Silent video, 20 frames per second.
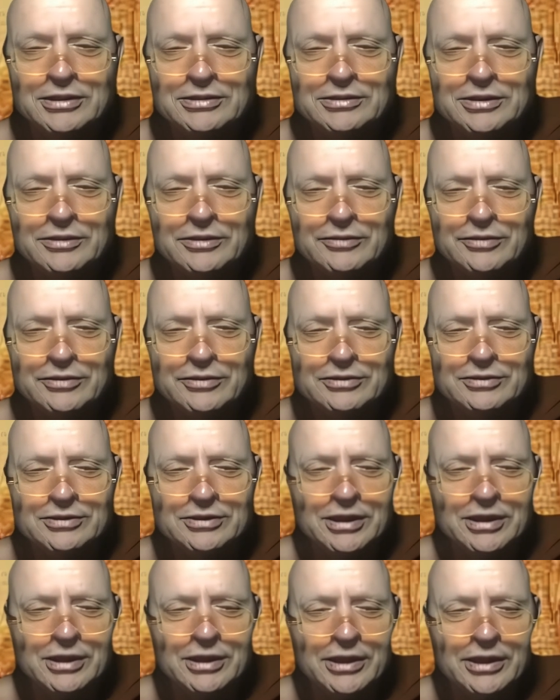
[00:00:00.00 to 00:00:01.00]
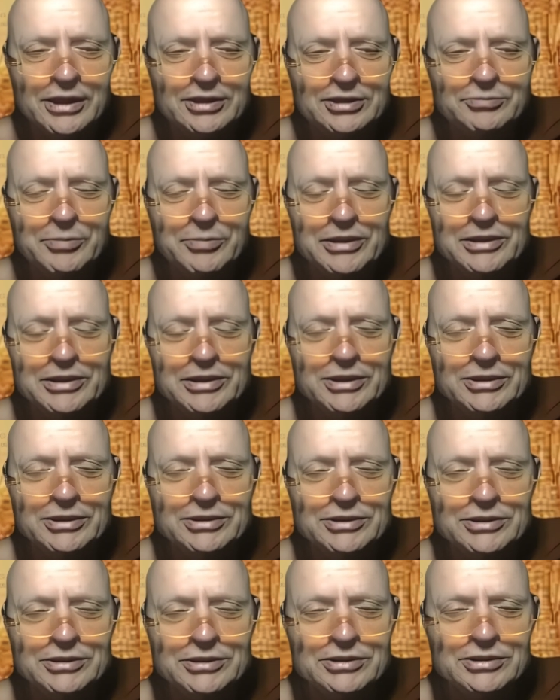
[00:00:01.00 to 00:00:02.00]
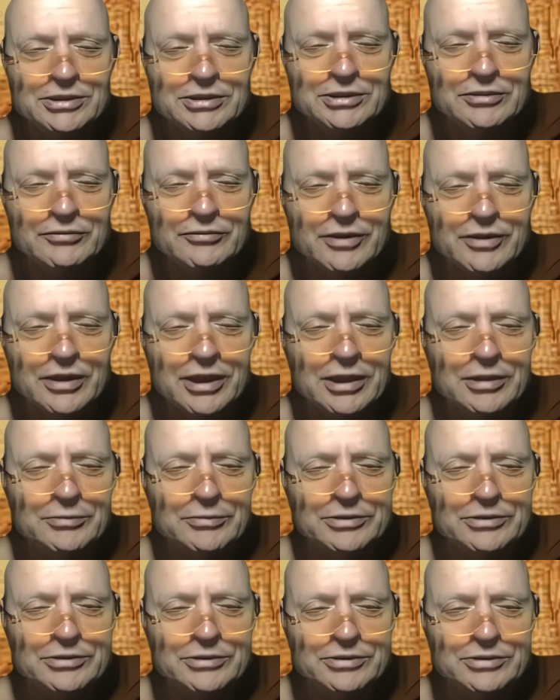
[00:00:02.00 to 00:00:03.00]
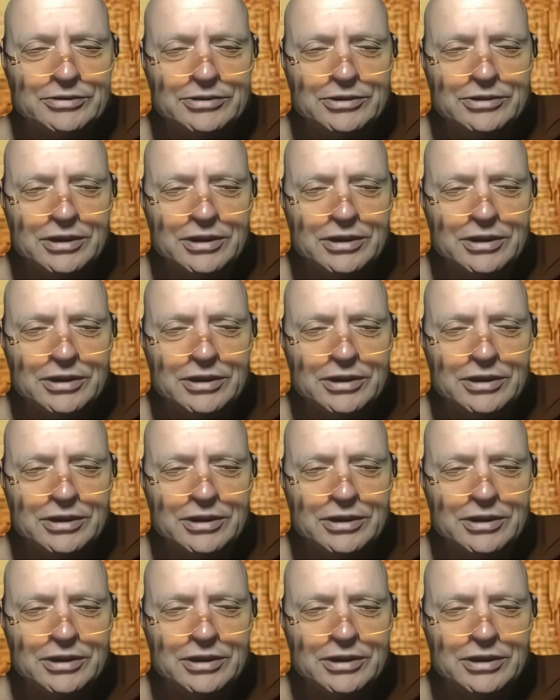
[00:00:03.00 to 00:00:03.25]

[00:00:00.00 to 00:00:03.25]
different uh, expectations and environments